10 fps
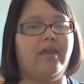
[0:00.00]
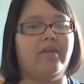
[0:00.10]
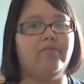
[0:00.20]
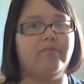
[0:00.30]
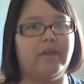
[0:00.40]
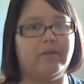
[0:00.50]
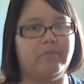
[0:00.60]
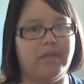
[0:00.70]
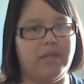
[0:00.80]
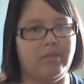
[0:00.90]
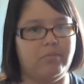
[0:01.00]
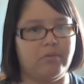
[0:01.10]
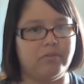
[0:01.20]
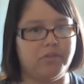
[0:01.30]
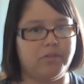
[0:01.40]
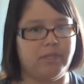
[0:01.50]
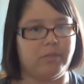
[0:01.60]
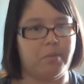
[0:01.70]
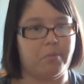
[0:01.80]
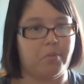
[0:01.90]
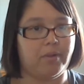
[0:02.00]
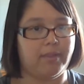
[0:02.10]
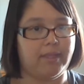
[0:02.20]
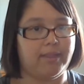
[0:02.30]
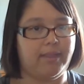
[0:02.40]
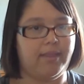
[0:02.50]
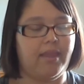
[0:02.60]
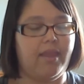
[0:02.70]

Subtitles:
found my nail mojo a little bit more lately.